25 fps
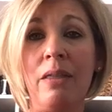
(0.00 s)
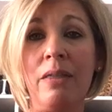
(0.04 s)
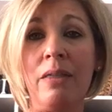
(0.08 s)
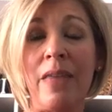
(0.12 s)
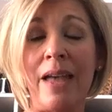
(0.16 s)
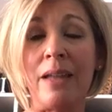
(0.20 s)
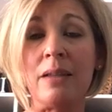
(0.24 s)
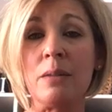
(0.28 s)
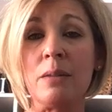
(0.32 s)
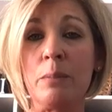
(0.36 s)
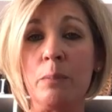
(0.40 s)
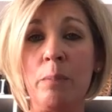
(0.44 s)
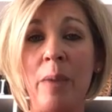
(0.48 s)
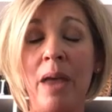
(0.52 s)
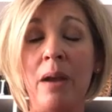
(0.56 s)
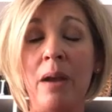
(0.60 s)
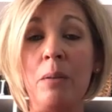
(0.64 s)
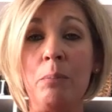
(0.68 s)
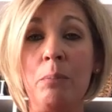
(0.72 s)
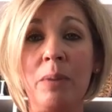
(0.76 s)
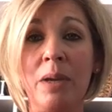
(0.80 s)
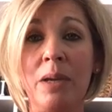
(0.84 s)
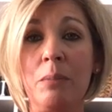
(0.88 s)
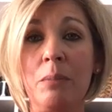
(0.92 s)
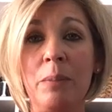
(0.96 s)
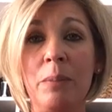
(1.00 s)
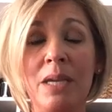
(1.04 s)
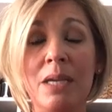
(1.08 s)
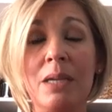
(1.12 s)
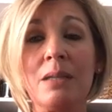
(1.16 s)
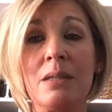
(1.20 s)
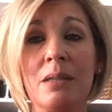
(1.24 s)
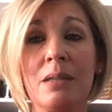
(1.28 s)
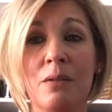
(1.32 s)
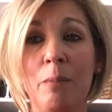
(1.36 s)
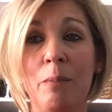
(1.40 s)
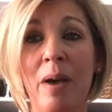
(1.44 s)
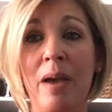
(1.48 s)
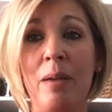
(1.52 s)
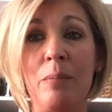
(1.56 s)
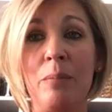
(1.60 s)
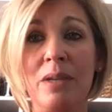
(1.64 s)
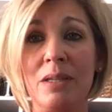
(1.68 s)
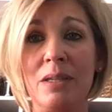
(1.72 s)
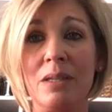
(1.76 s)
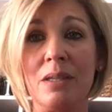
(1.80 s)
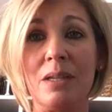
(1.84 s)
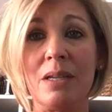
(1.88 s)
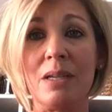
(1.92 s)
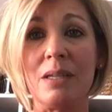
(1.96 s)
That's been a big piece of my
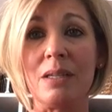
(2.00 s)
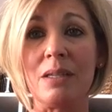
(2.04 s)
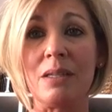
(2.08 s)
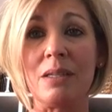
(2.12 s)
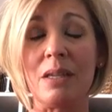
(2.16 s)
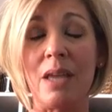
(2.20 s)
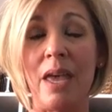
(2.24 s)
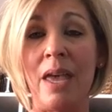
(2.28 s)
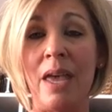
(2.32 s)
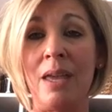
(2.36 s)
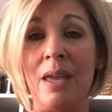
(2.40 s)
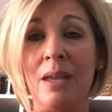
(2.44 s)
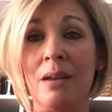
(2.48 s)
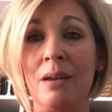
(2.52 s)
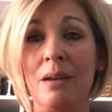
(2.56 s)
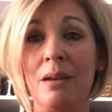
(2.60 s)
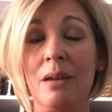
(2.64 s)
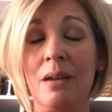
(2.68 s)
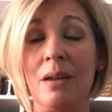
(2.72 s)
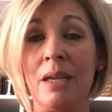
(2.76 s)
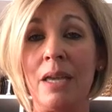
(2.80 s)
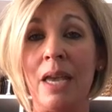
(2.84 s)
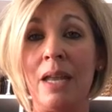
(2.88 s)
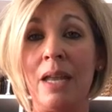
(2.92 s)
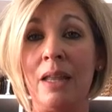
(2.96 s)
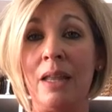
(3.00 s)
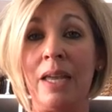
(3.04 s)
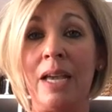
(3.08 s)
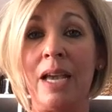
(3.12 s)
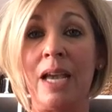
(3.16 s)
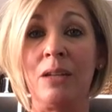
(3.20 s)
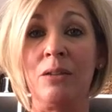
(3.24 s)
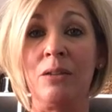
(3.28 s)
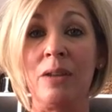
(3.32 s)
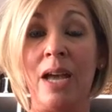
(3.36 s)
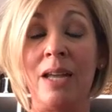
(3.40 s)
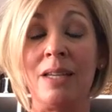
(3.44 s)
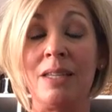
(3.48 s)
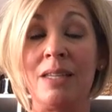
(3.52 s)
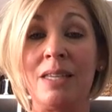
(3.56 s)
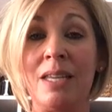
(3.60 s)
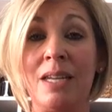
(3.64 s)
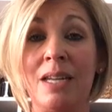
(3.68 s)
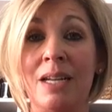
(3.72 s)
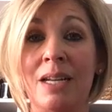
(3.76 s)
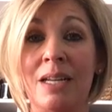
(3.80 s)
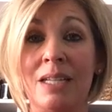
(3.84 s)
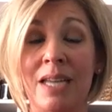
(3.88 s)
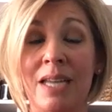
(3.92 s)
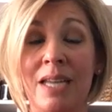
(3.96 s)
business. And again, like I
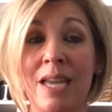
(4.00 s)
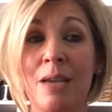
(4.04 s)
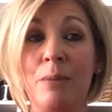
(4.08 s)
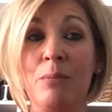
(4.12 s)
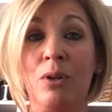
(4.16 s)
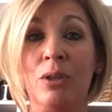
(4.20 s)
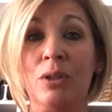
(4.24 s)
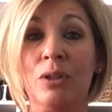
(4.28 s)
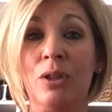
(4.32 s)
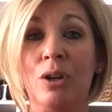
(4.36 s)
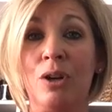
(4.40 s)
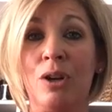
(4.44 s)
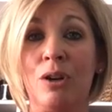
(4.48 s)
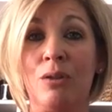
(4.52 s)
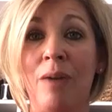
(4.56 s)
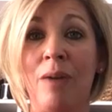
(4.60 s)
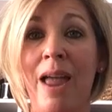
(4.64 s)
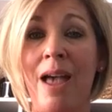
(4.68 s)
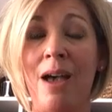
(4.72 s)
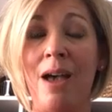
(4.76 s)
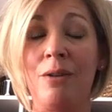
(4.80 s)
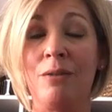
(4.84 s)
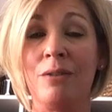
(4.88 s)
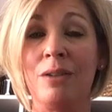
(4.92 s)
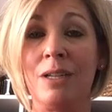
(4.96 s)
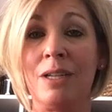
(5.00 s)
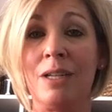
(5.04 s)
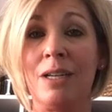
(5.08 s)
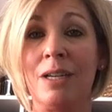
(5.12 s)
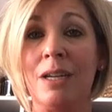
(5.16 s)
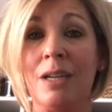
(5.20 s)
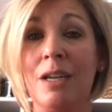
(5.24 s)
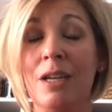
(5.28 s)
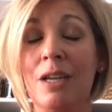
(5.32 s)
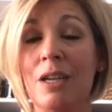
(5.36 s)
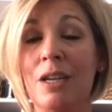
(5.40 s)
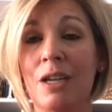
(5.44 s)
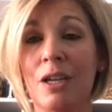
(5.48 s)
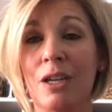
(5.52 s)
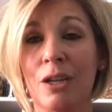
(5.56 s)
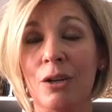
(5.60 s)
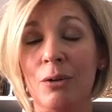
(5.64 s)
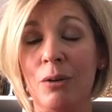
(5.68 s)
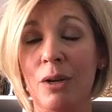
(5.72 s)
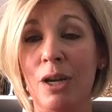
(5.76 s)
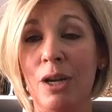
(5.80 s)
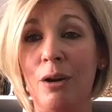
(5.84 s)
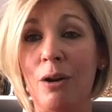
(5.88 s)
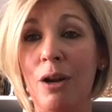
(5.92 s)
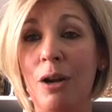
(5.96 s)
sit at a table and look around, and
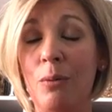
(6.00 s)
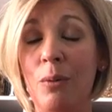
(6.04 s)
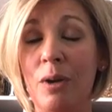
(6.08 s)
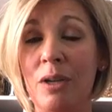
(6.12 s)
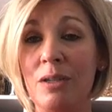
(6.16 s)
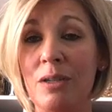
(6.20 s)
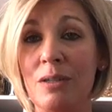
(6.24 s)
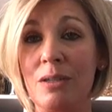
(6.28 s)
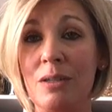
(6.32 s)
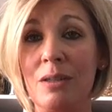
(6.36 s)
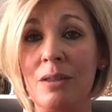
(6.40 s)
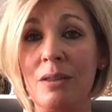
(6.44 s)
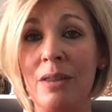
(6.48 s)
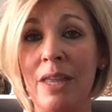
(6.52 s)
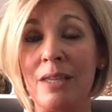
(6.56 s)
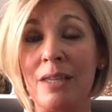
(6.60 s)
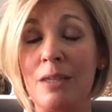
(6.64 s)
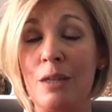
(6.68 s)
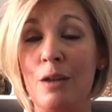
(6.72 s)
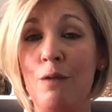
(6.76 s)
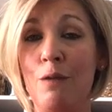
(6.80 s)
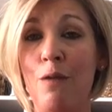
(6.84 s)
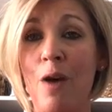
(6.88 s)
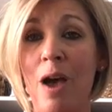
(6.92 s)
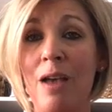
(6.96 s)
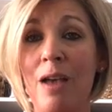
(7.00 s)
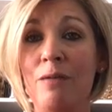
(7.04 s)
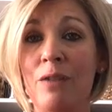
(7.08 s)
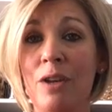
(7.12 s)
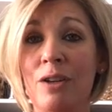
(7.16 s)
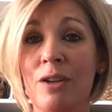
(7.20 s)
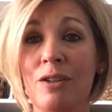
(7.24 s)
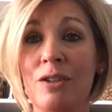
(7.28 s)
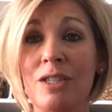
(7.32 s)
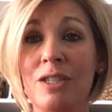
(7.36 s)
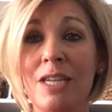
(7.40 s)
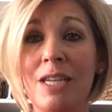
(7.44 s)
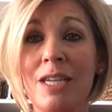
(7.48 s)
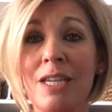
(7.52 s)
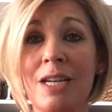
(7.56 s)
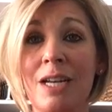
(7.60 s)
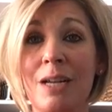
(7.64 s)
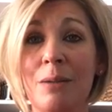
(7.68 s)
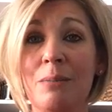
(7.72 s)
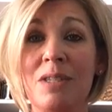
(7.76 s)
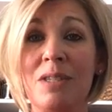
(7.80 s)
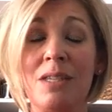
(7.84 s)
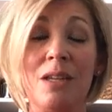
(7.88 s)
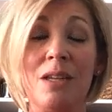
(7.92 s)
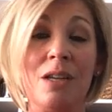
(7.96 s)
here I was less than 5 years in, and
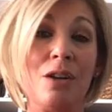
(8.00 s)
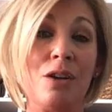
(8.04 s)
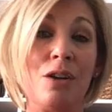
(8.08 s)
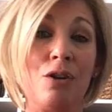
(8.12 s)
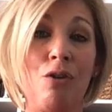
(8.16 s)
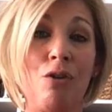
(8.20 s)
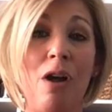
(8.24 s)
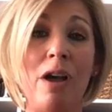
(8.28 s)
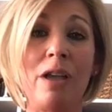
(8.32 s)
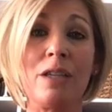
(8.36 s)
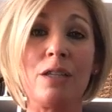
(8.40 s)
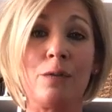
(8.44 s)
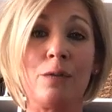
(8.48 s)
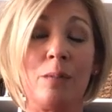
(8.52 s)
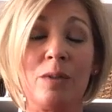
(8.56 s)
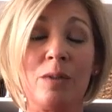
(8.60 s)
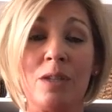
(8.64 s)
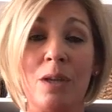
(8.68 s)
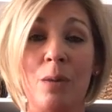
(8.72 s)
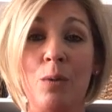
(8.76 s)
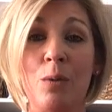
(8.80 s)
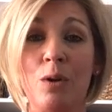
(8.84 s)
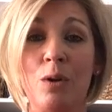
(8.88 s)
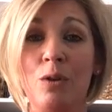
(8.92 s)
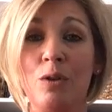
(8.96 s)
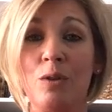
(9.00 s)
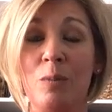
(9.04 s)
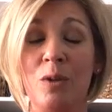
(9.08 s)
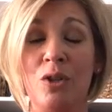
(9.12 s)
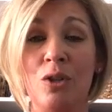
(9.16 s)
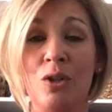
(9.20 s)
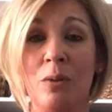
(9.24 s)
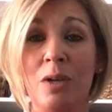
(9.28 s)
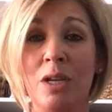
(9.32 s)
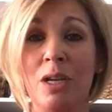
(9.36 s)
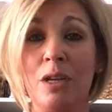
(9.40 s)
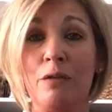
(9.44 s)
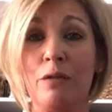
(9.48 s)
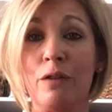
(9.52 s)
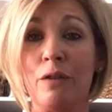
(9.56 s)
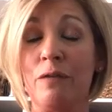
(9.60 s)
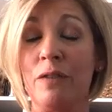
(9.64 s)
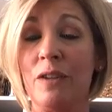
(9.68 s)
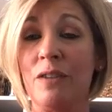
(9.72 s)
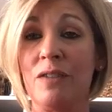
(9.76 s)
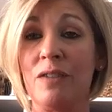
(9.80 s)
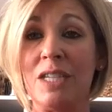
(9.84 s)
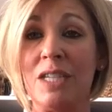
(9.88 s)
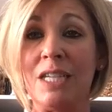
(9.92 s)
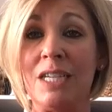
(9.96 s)
I'm sitting across from someone who's been doing it for
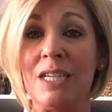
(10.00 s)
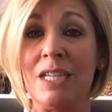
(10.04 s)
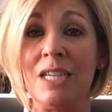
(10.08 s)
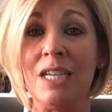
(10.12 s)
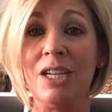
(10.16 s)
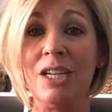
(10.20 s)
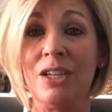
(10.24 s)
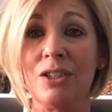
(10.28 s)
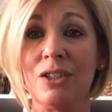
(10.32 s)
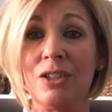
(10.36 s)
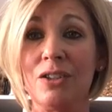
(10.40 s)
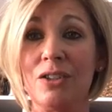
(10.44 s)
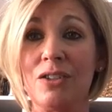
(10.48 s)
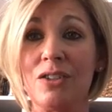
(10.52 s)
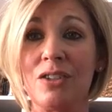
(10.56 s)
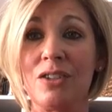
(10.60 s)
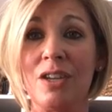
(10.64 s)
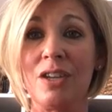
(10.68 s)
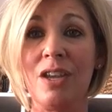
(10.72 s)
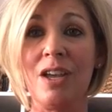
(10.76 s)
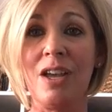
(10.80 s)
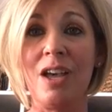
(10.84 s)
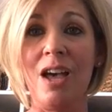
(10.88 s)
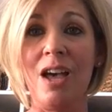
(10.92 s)
15 years.